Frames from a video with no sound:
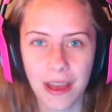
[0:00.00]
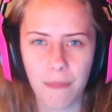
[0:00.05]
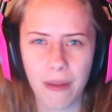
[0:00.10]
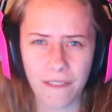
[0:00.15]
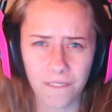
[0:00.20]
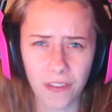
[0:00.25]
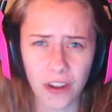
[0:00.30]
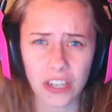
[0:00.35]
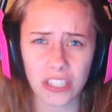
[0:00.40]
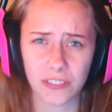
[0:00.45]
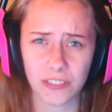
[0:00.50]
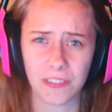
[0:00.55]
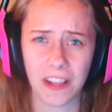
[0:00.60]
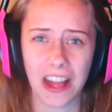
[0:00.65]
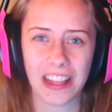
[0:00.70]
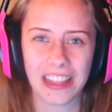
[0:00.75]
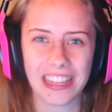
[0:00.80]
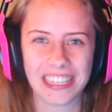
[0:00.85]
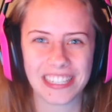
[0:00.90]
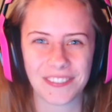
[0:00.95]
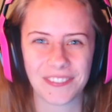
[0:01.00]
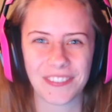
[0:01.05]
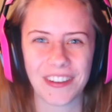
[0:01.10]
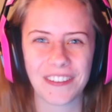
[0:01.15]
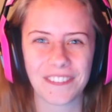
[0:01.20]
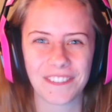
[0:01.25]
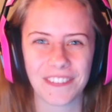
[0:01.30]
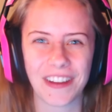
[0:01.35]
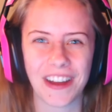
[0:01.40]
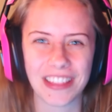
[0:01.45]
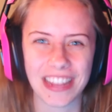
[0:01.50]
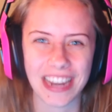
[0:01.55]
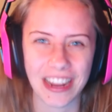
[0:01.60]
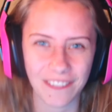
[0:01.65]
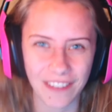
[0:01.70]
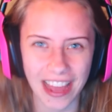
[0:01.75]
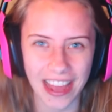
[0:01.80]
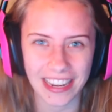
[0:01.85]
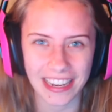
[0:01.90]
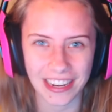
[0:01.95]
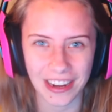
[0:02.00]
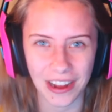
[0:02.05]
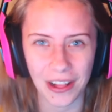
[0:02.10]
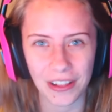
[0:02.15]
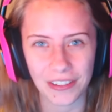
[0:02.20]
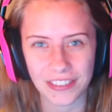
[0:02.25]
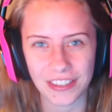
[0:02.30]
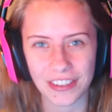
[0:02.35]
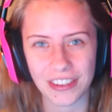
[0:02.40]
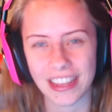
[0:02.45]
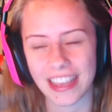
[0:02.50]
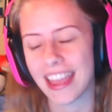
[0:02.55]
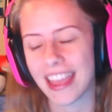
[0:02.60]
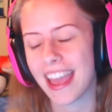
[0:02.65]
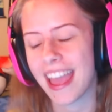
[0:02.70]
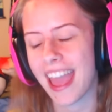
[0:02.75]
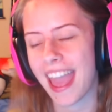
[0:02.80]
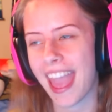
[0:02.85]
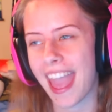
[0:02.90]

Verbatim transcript: My first flawless free for all that I've gotten in Call of Duty.